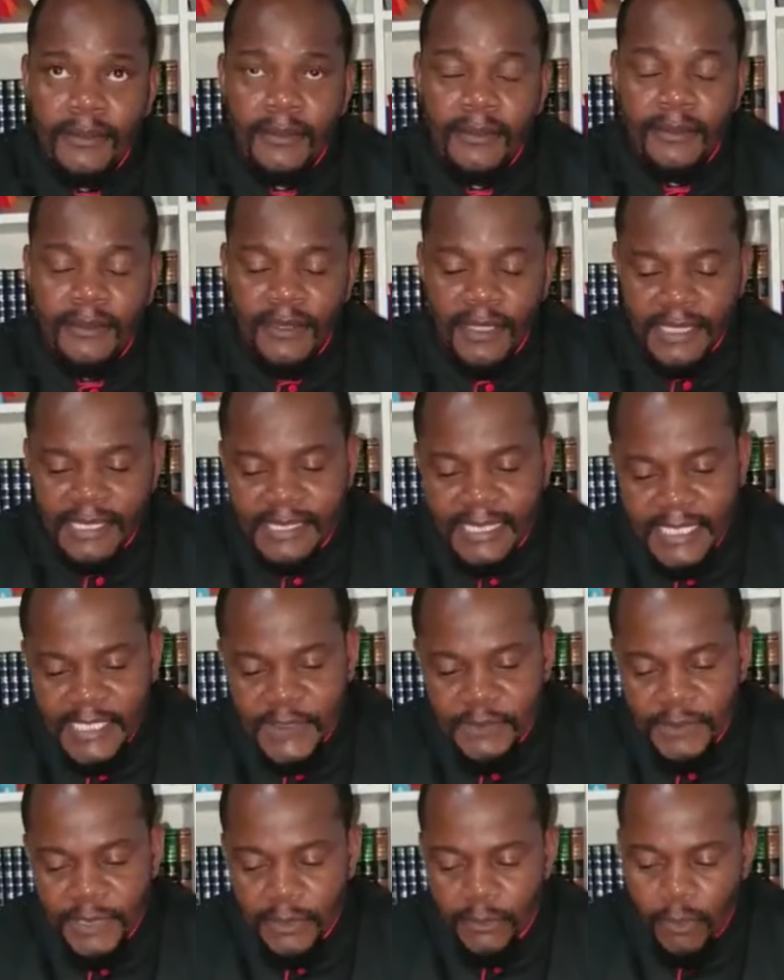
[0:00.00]
This
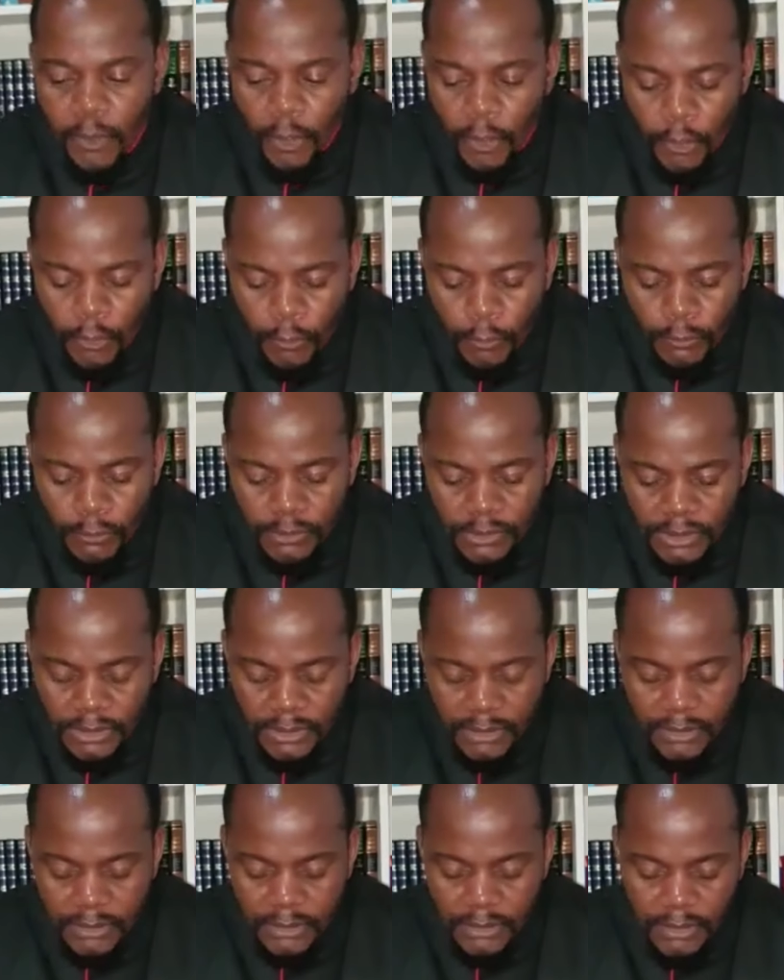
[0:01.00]
has been called
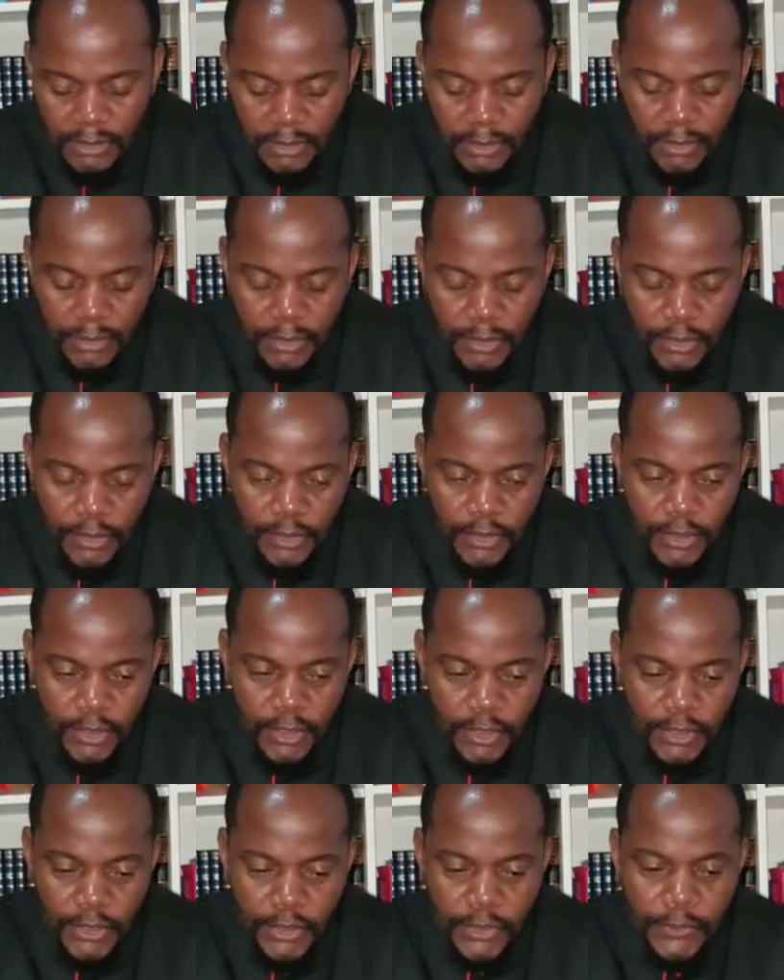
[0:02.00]

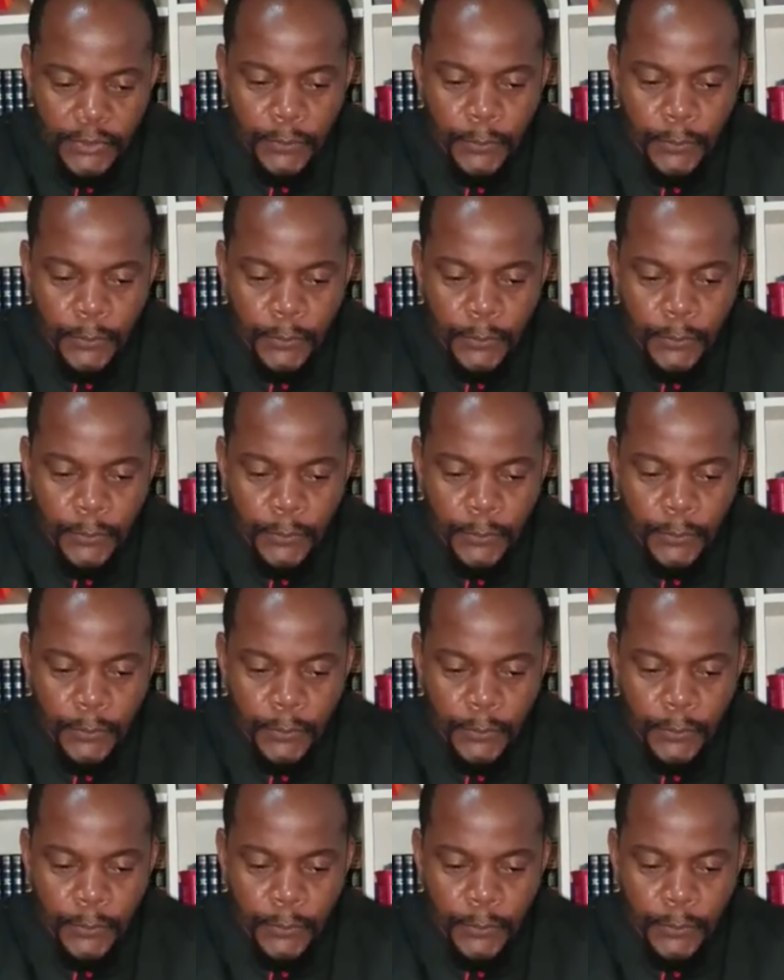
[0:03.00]
the